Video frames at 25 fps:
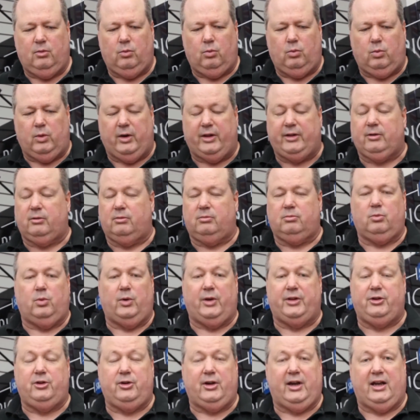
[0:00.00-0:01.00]

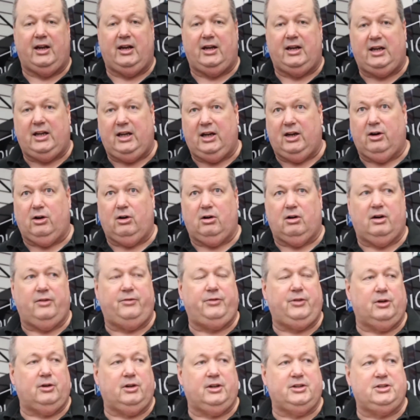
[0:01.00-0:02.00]
whether you get it here or
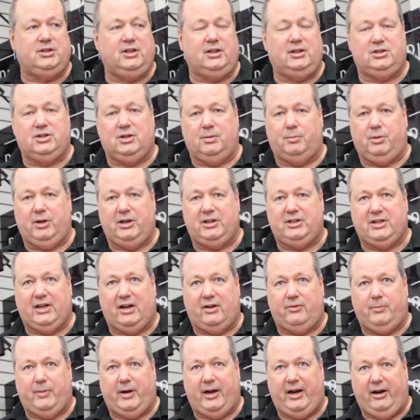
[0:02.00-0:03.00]
if you're listening someplace out
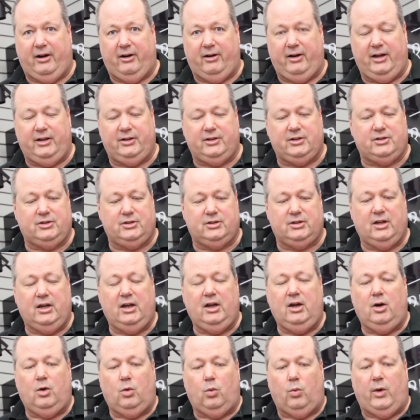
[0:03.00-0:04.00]
of my area. This is
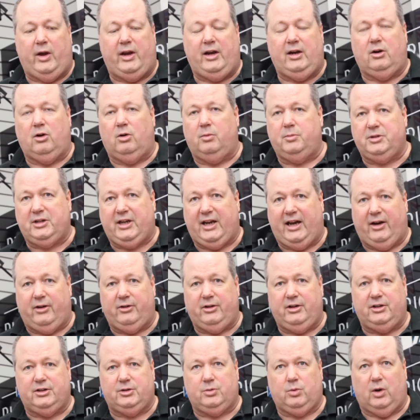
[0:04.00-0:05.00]
Wayne and Holmes
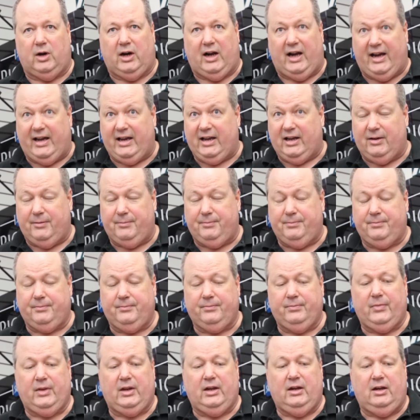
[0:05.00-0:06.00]
County is where I am,
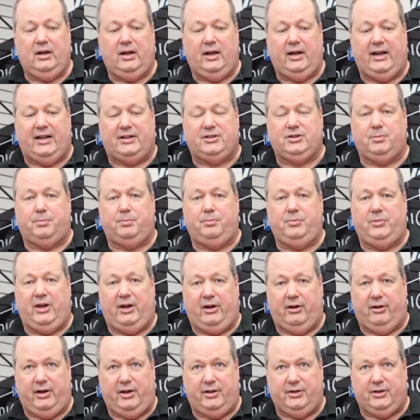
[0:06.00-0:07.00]
and that's the
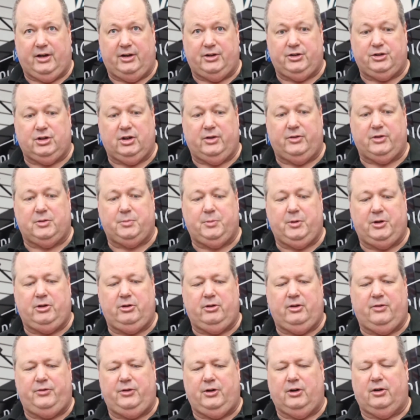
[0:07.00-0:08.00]
area that I service. But
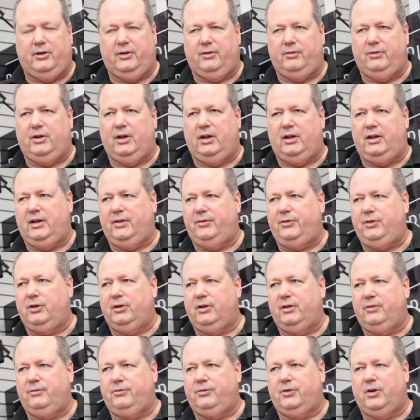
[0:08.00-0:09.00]
if you're in
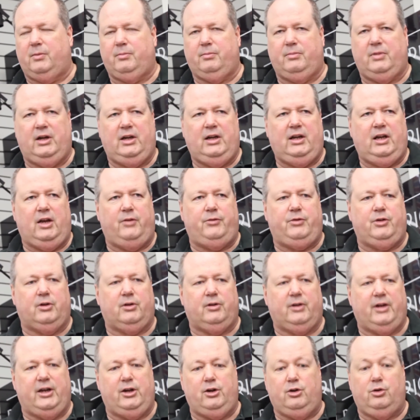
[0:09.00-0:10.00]

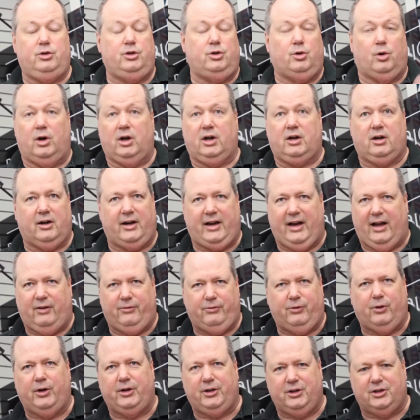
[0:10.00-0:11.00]
New York or
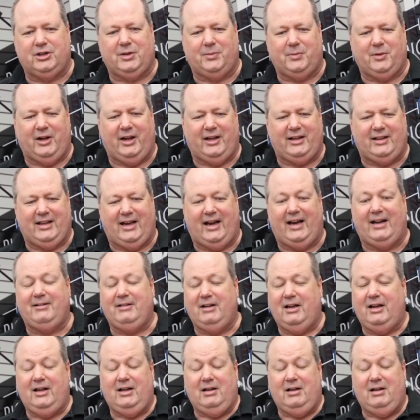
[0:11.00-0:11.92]
California or something like that,